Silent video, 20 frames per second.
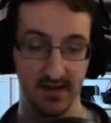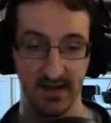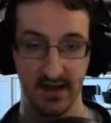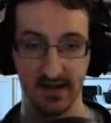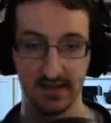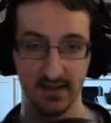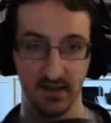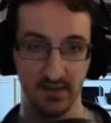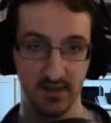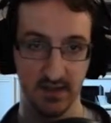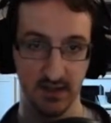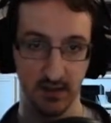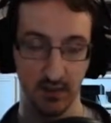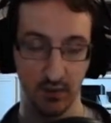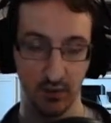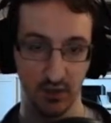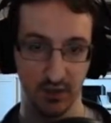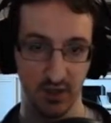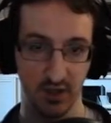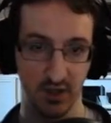active skill that
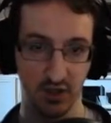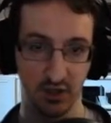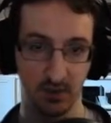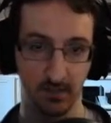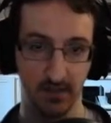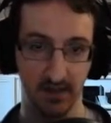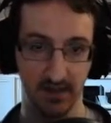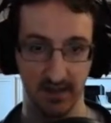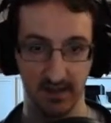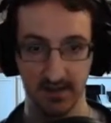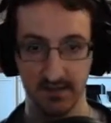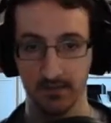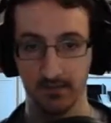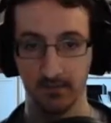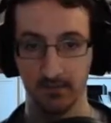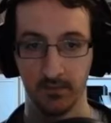goes on your sub palette,